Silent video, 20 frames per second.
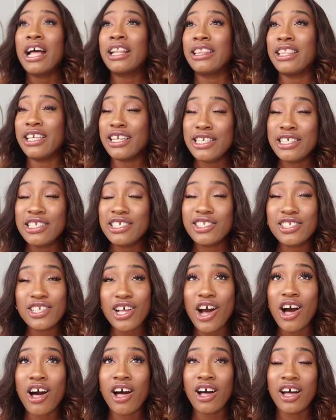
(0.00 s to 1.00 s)
these
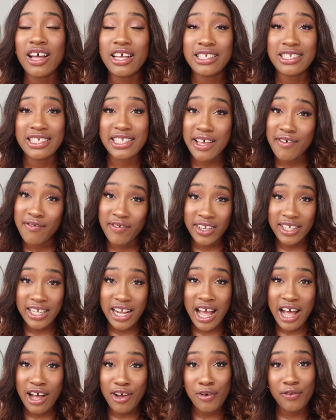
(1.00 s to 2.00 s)
are a
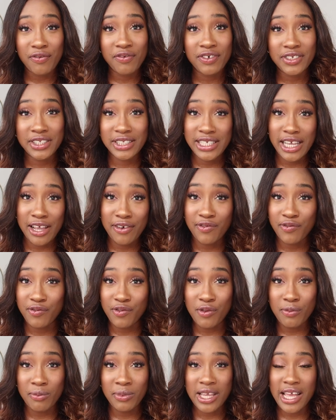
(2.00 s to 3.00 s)
7 out of 10
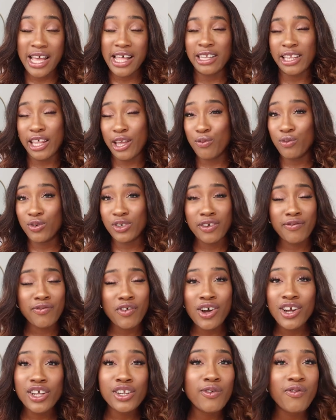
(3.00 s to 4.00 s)
for me and they would have
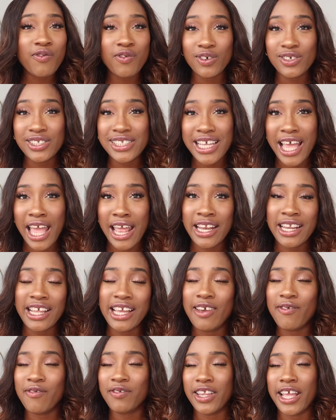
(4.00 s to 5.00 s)
gotten a four ten
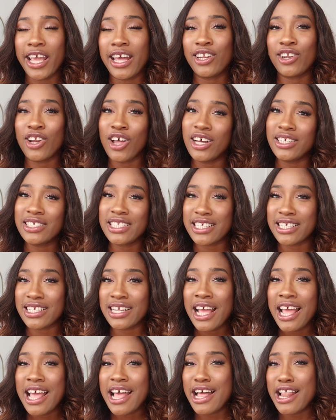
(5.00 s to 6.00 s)
if they had
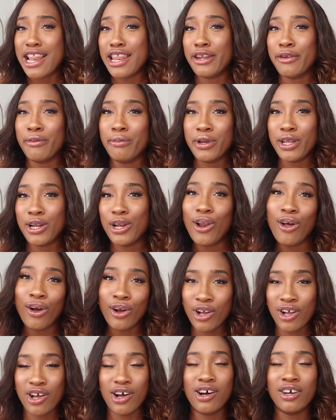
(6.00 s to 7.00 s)
lasted a little bit
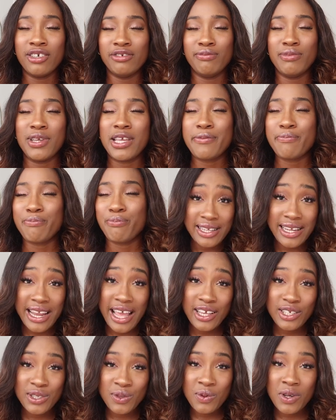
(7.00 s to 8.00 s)
longer on me.
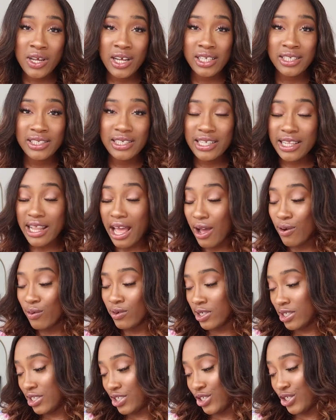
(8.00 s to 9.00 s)
next one that I
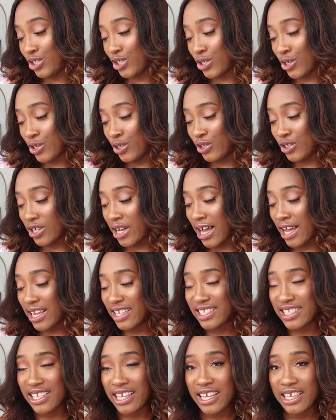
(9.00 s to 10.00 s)
wanted to show you
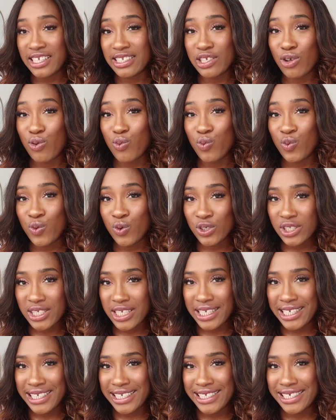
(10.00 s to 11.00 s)
guys is
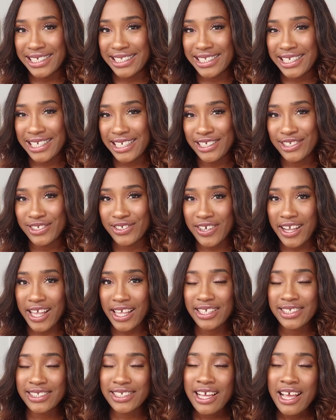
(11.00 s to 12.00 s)
Water Lily Tea
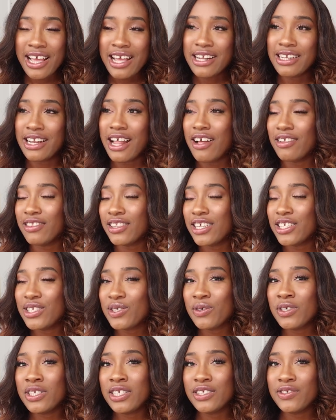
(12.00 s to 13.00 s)
Dress. Now
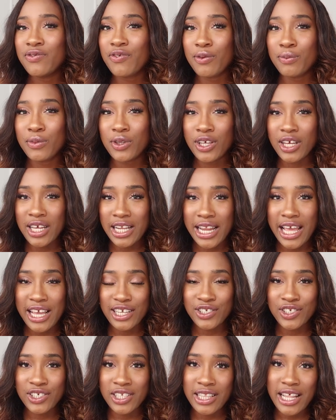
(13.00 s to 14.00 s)
this one is from the
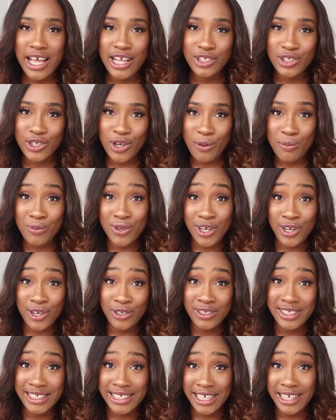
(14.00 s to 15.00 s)
collection that Jo
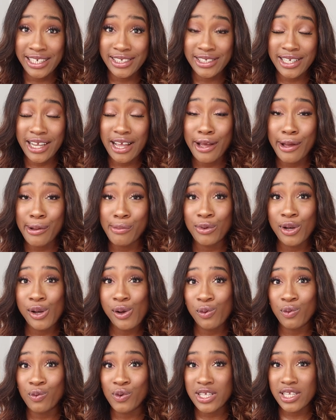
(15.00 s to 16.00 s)
Malone did
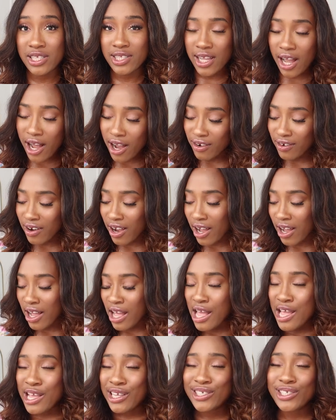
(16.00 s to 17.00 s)
um, with
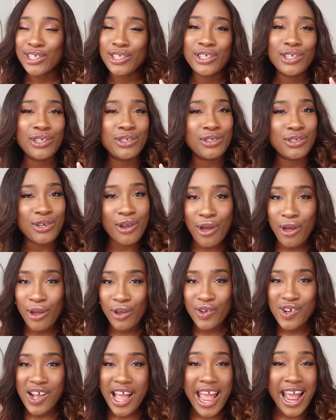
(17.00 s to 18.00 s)
Zara so you
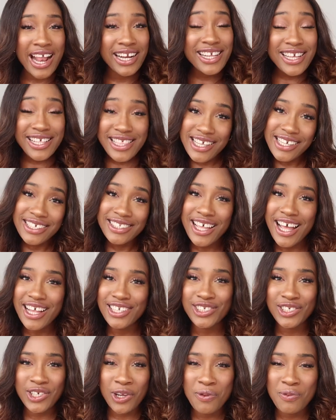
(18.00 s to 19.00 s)
know anything
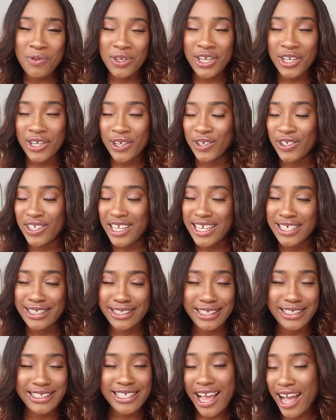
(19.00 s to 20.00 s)
that Jo Malone
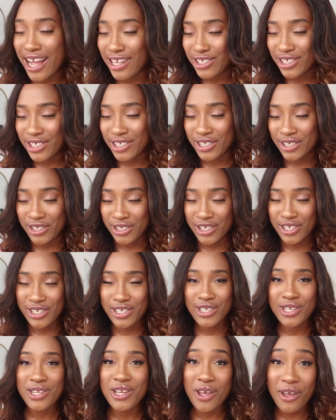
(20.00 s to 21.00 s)
is attached to
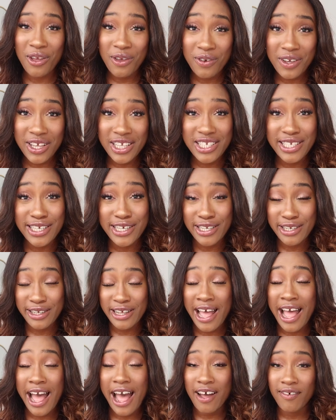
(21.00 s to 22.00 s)
you know it's
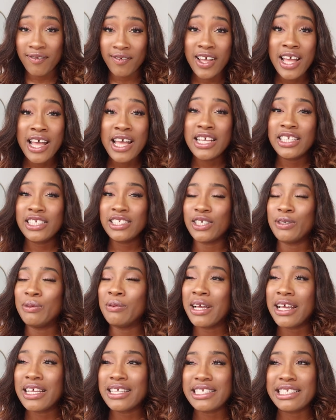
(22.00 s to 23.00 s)
gonna have
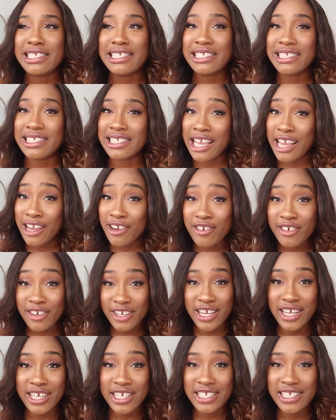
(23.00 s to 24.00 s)
some
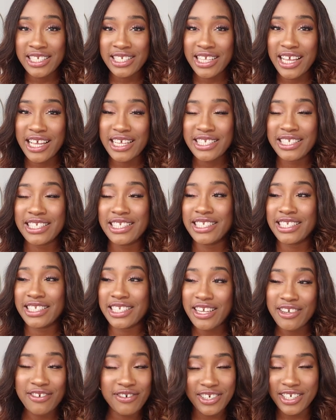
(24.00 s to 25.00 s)
serious
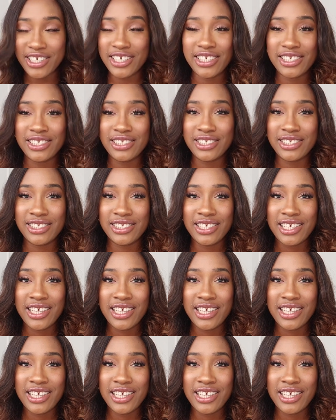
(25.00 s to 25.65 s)
serious